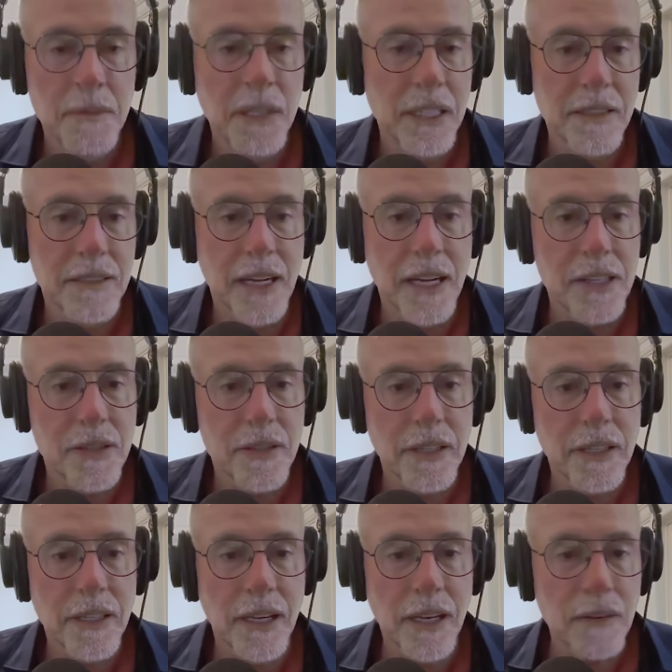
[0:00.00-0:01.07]
I'm not
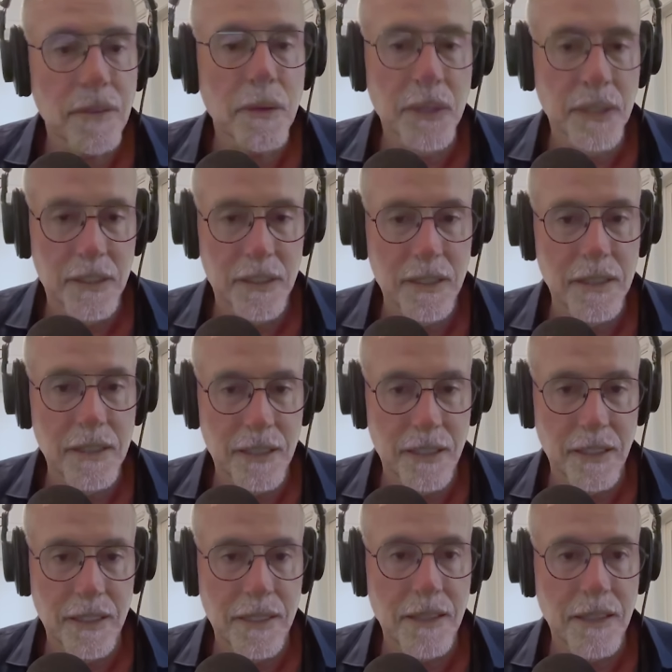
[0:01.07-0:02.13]
exaggerating. Everyone listens to
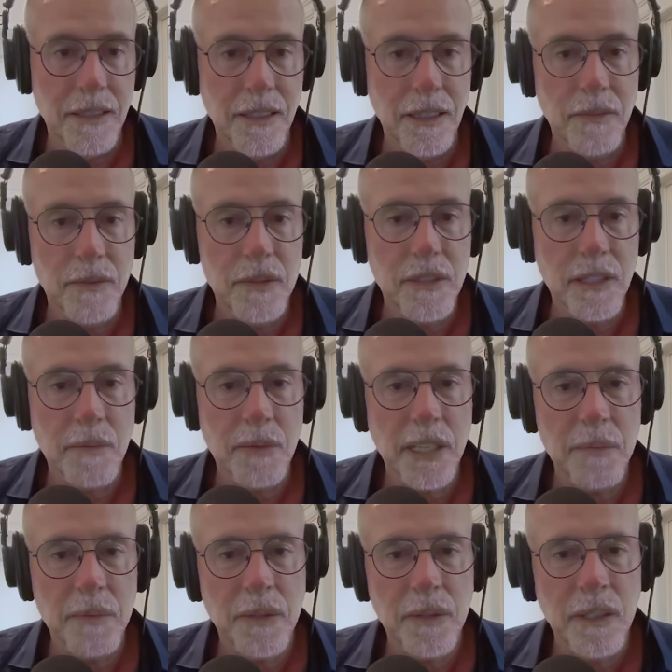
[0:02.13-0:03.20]
this thing. Everyone's
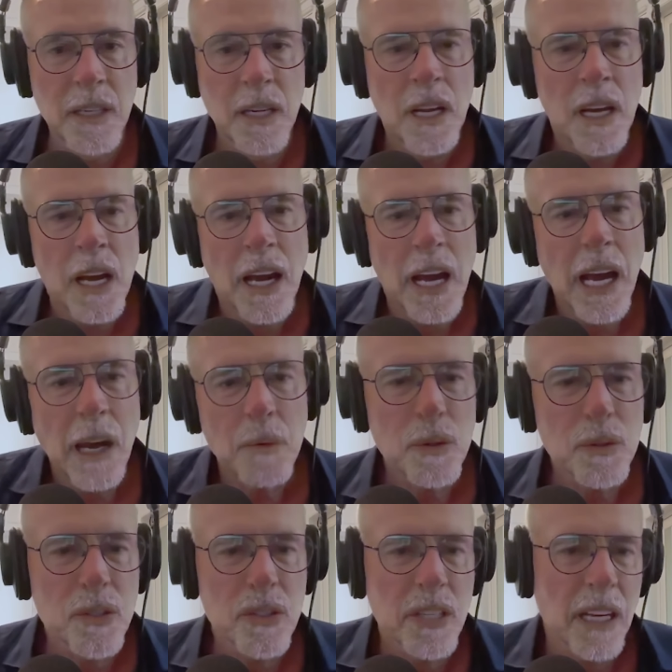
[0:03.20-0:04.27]
coming up and going, how
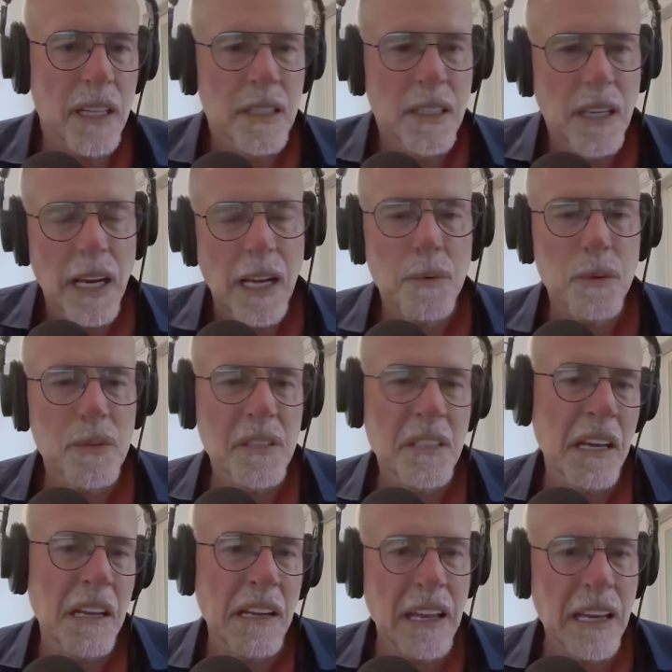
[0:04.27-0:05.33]
old is that? How old is
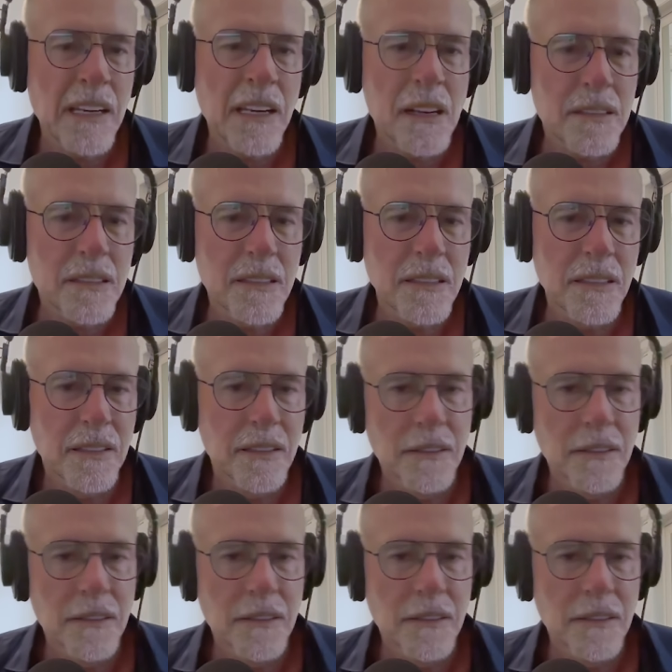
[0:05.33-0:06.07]
that Ed Olson?